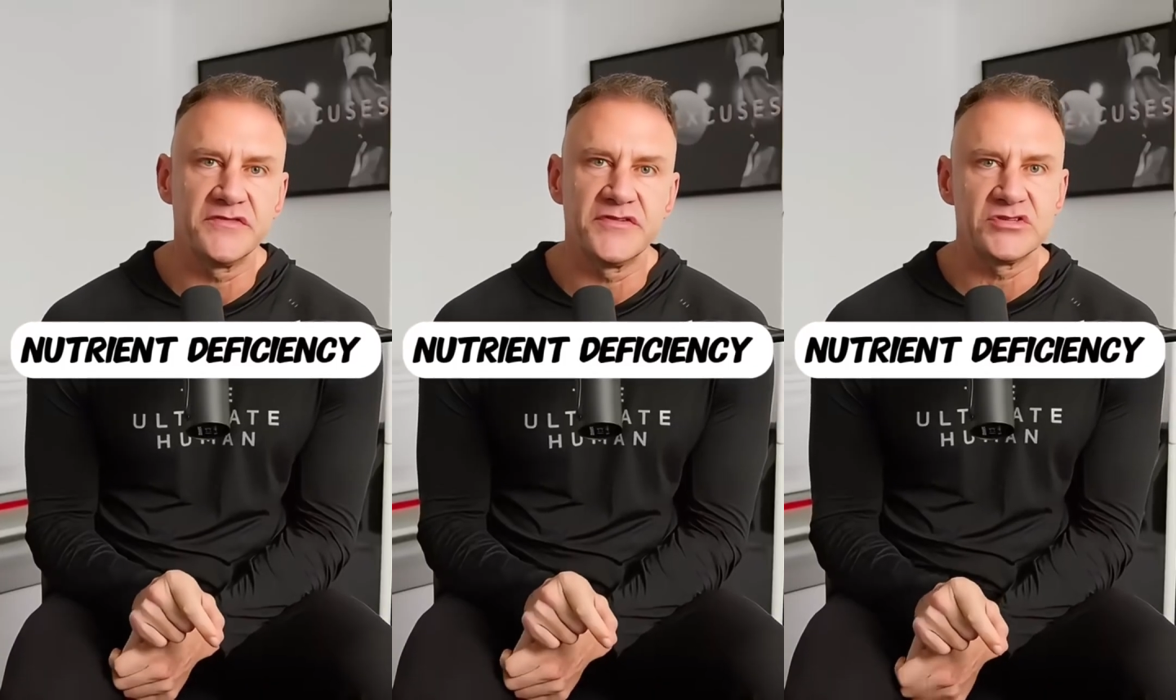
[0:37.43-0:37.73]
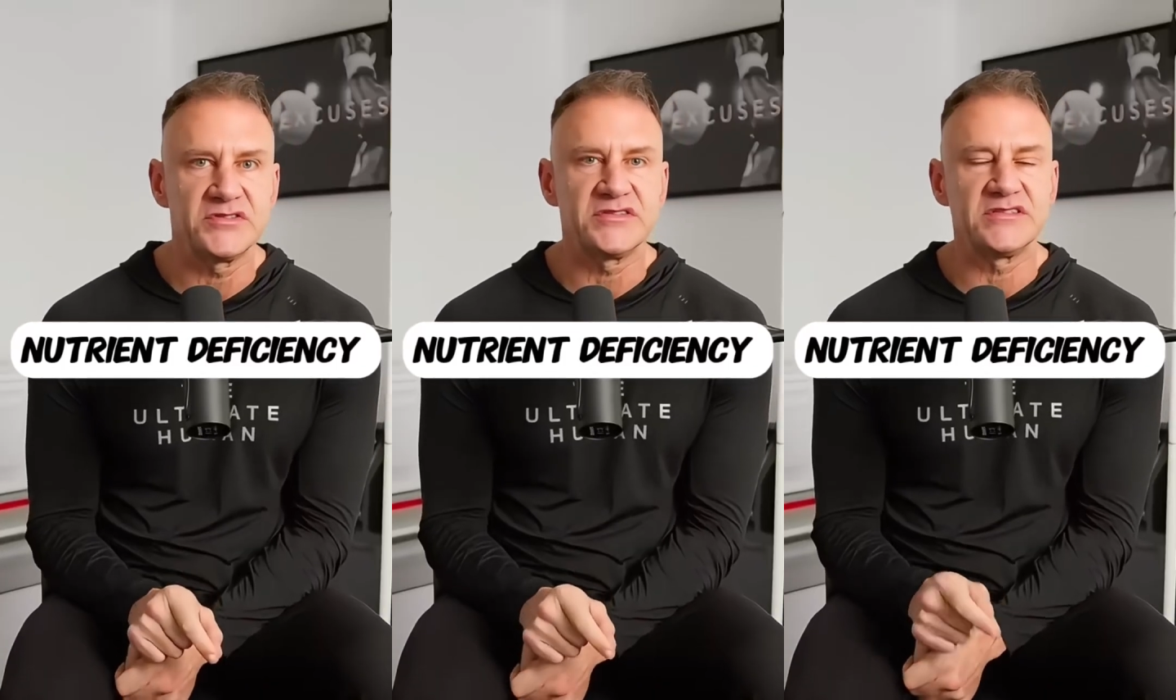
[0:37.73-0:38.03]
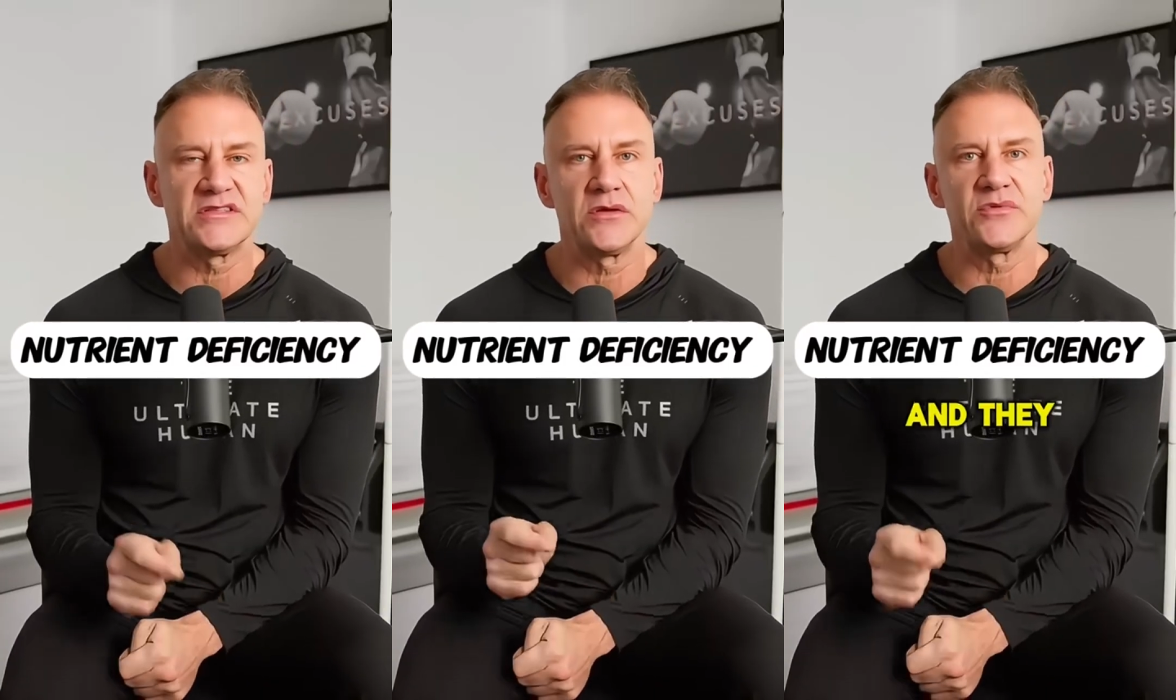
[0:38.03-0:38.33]
deficiencies.
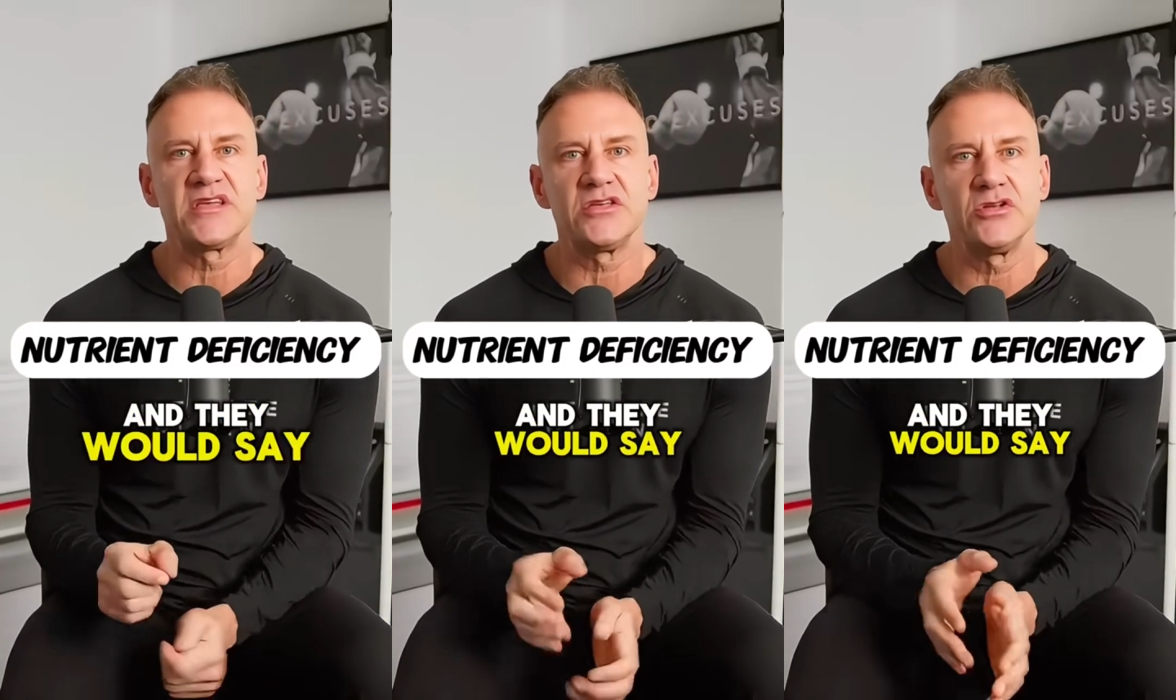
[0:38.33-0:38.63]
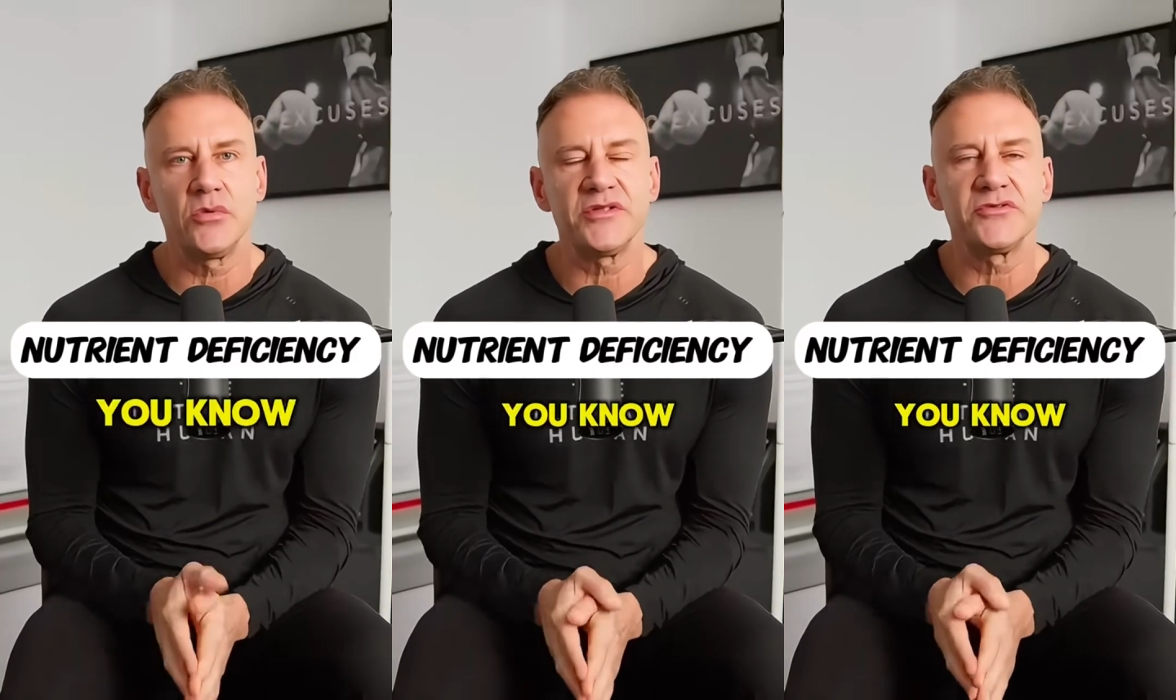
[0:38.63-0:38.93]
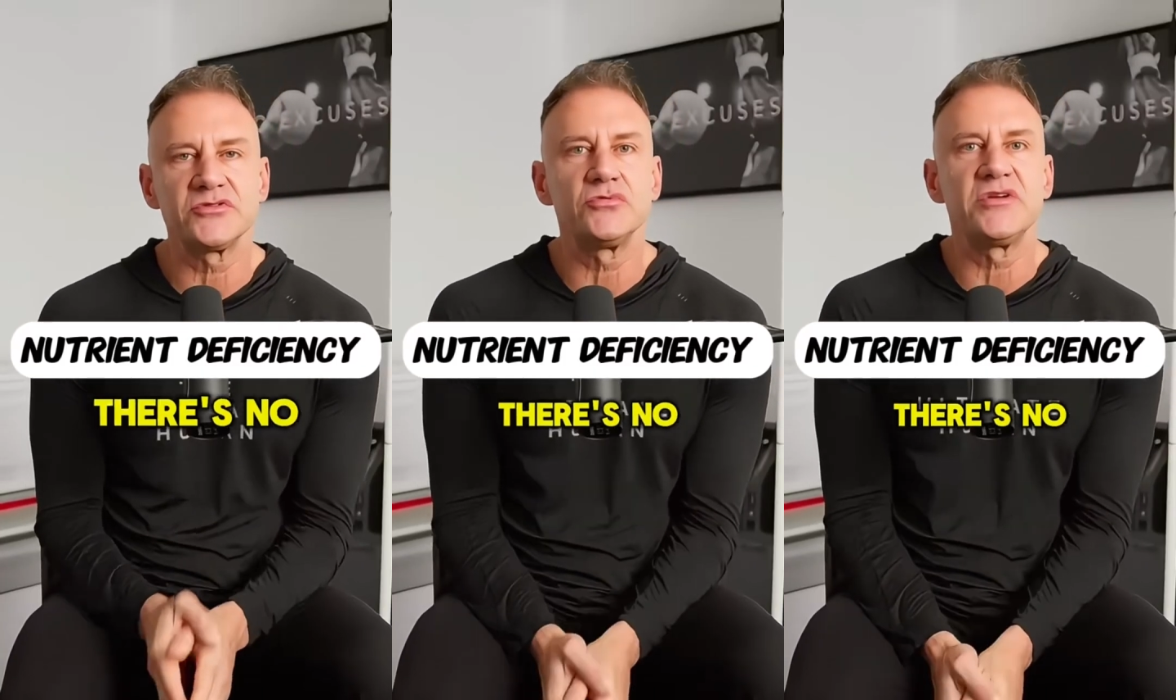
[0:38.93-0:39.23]
And they would say, you know what?
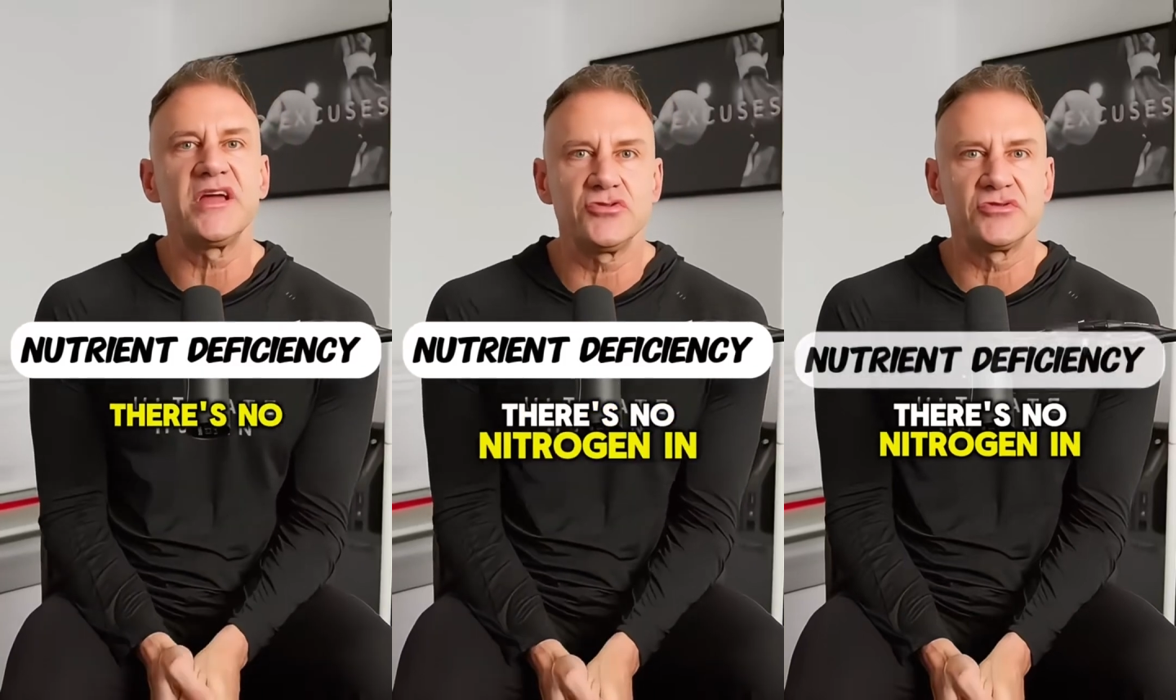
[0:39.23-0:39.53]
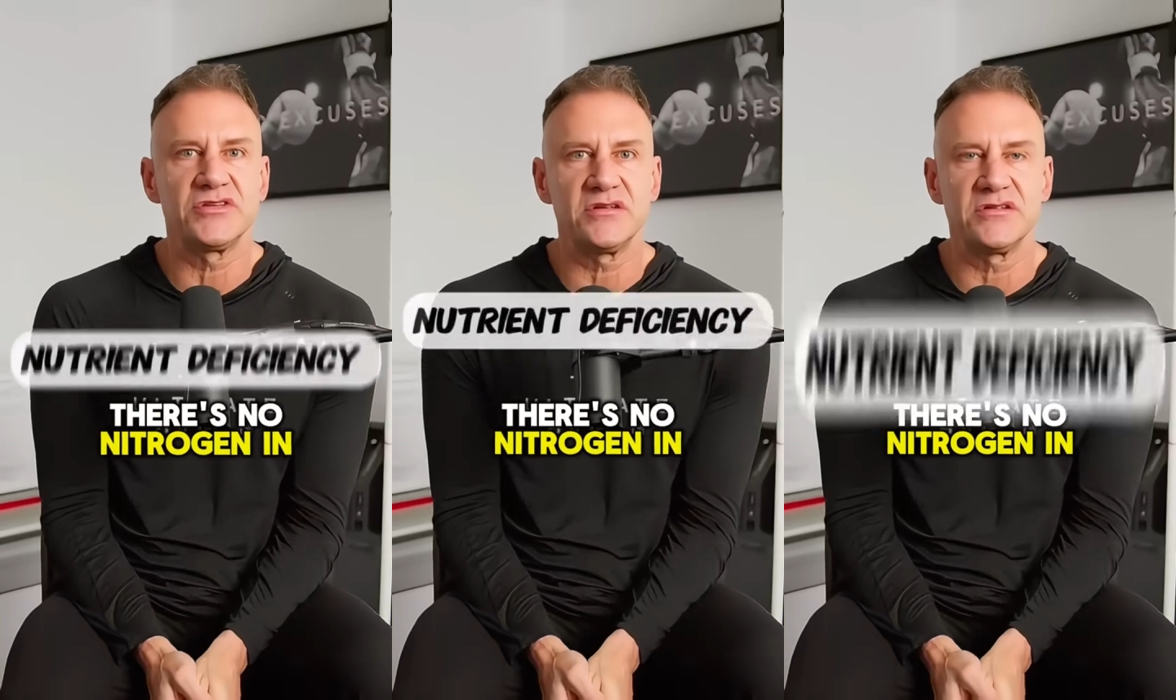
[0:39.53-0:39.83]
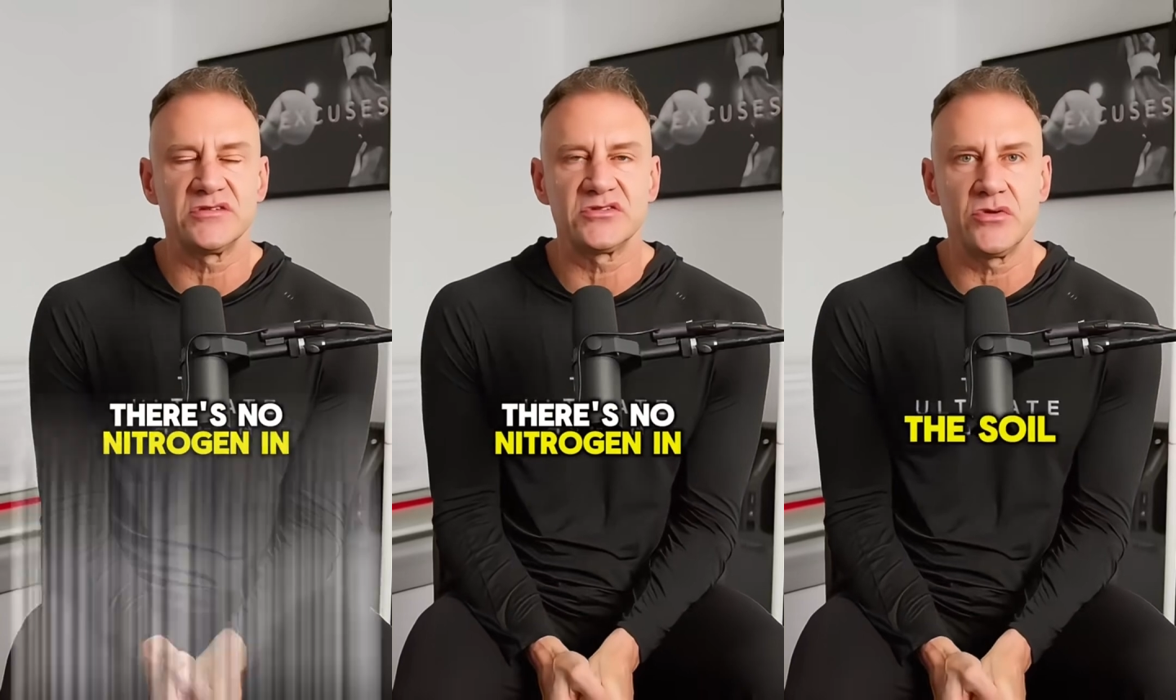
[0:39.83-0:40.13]
There's no nitrogen in
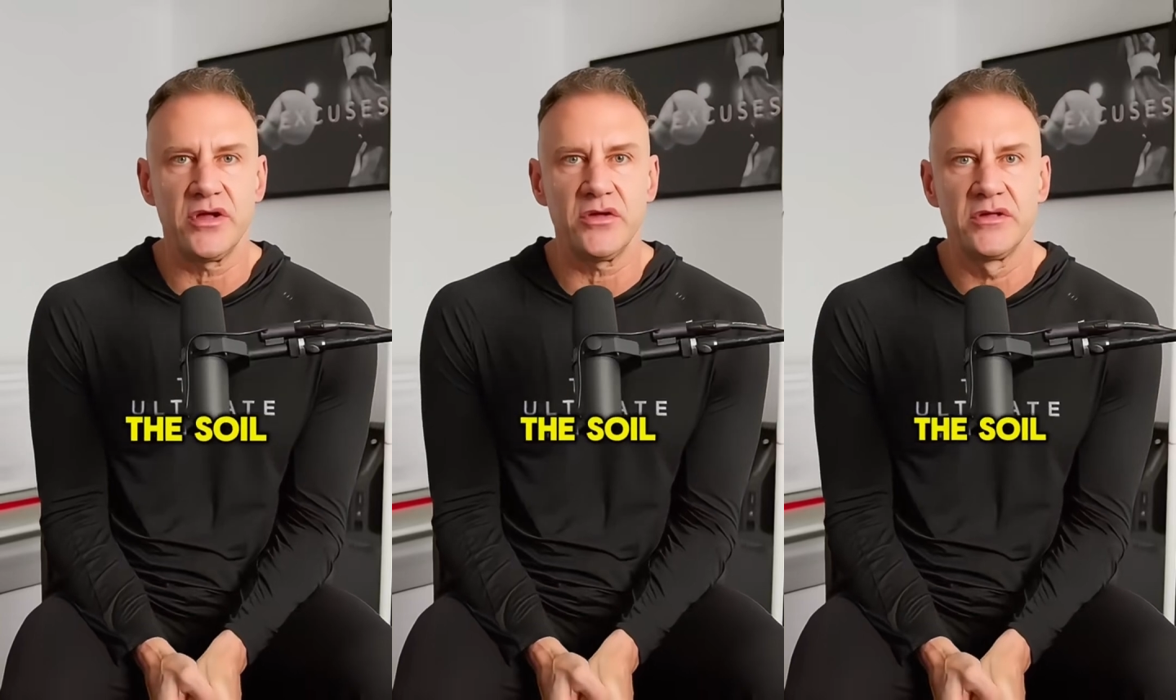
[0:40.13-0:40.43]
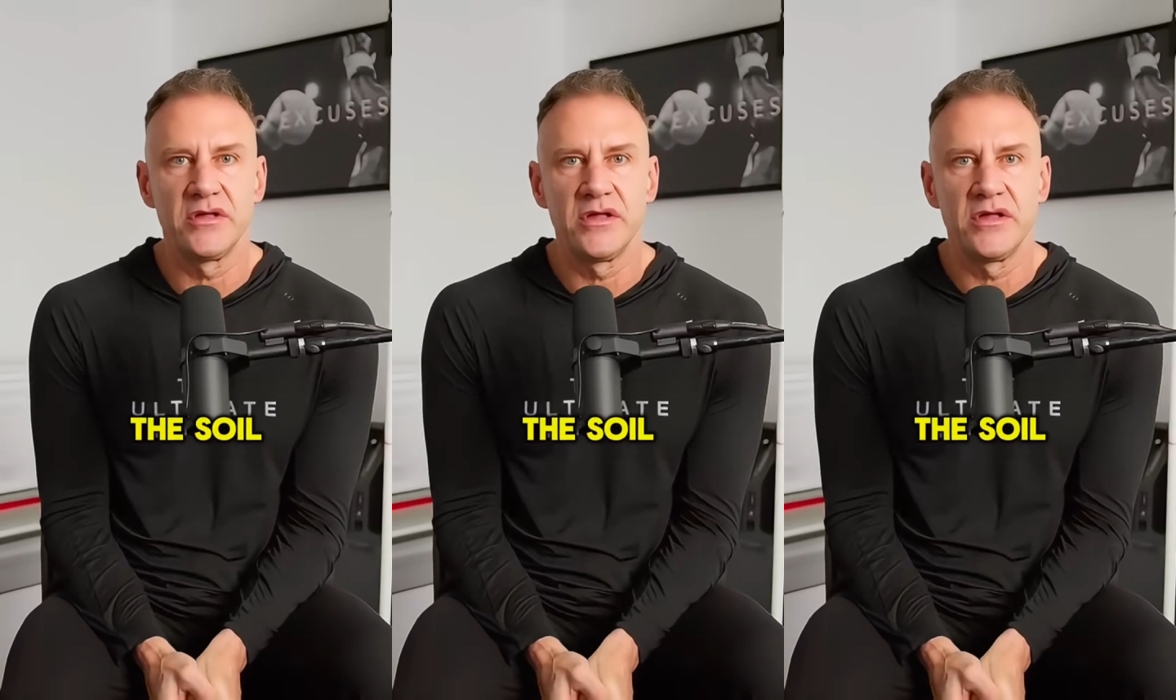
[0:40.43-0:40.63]
the soil.